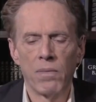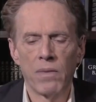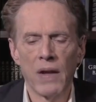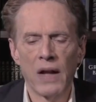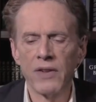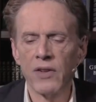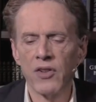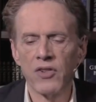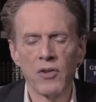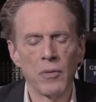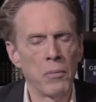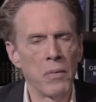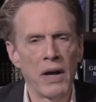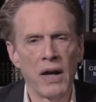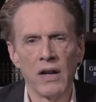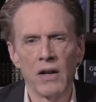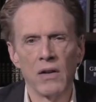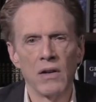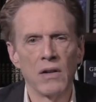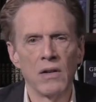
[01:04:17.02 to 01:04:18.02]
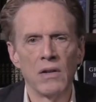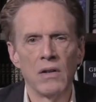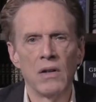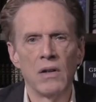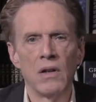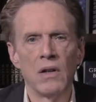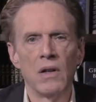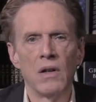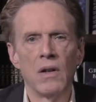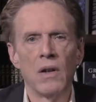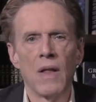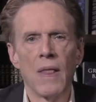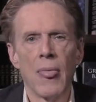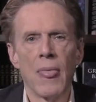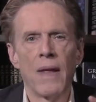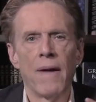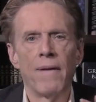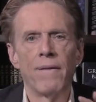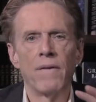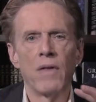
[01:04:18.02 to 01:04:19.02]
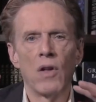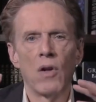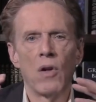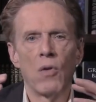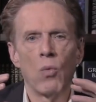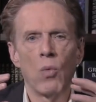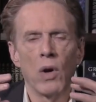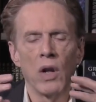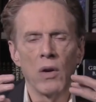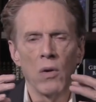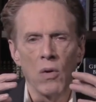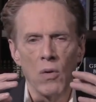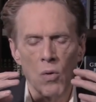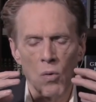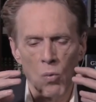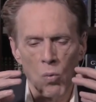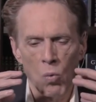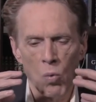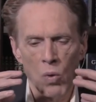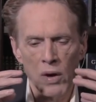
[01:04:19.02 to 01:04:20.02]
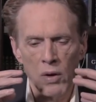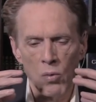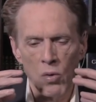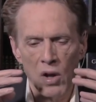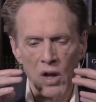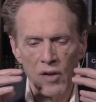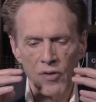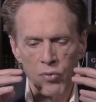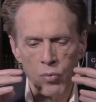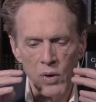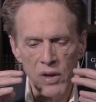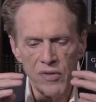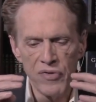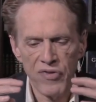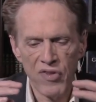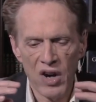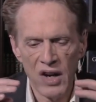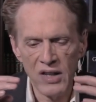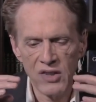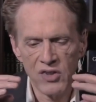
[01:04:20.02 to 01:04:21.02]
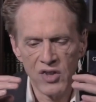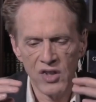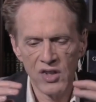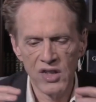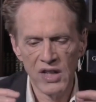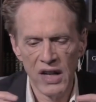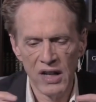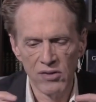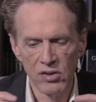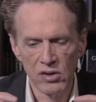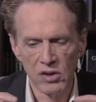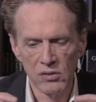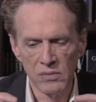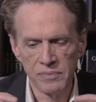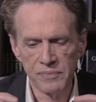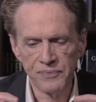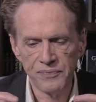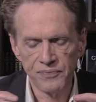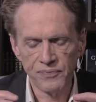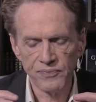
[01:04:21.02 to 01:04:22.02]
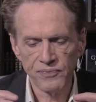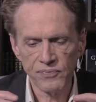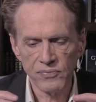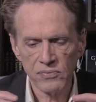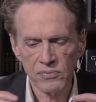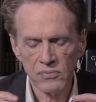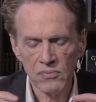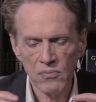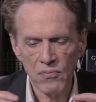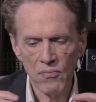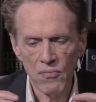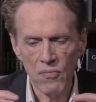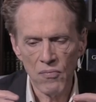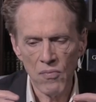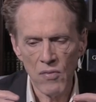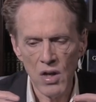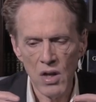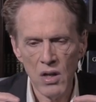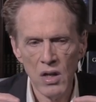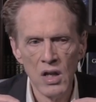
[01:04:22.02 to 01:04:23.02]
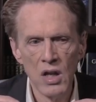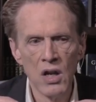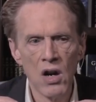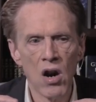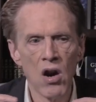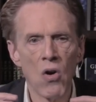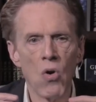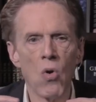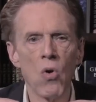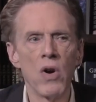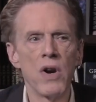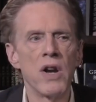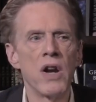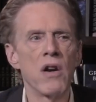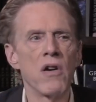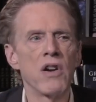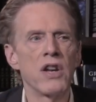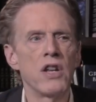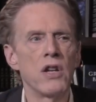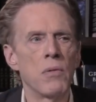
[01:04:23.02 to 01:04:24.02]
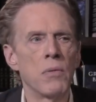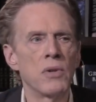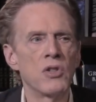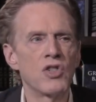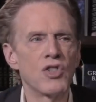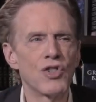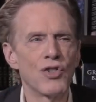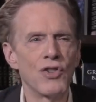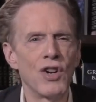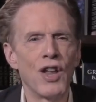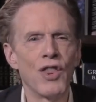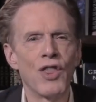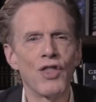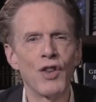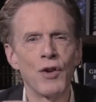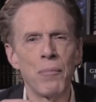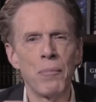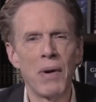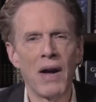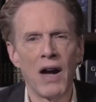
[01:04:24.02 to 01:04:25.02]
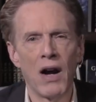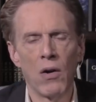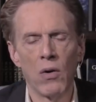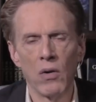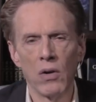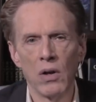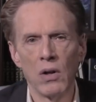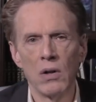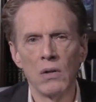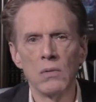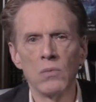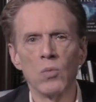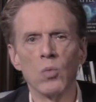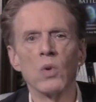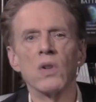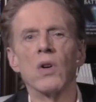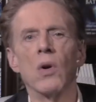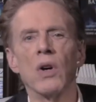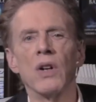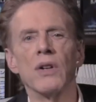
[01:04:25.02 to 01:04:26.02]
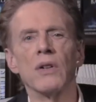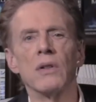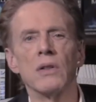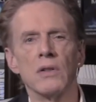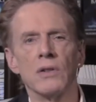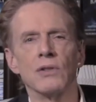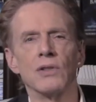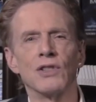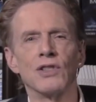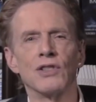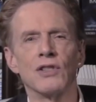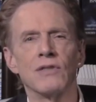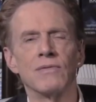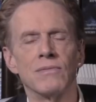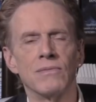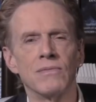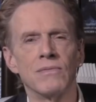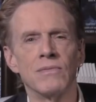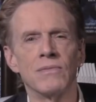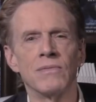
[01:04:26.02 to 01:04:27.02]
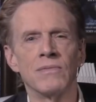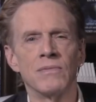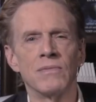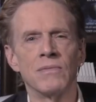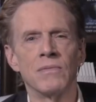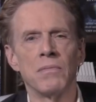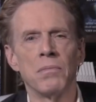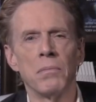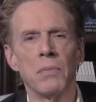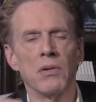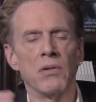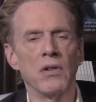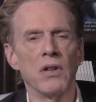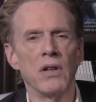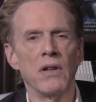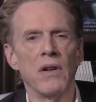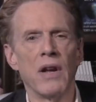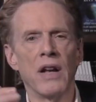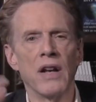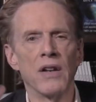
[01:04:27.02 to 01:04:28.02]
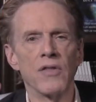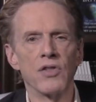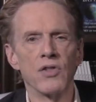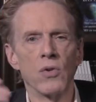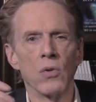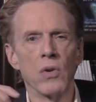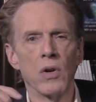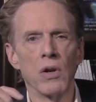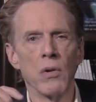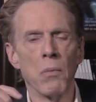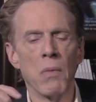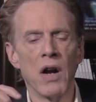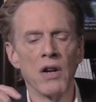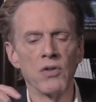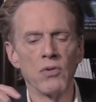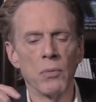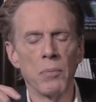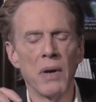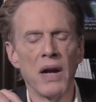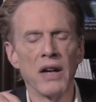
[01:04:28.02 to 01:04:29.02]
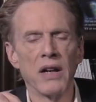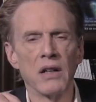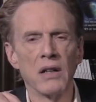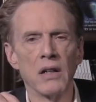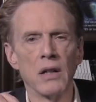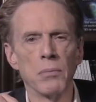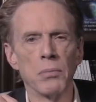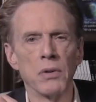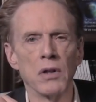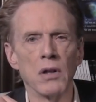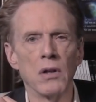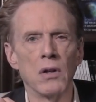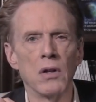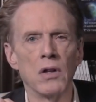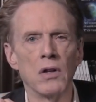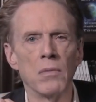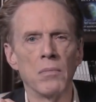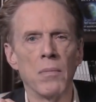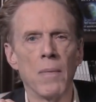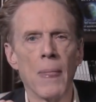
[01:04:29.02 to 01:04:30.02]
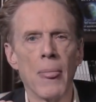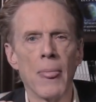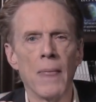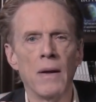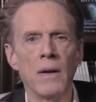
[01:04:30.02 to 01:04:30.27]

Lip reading: That doesn't matter. When if we fight the devil in our ordinary human strength and power, we're going to lose. Period. End of story. You might as well pack it up and go home.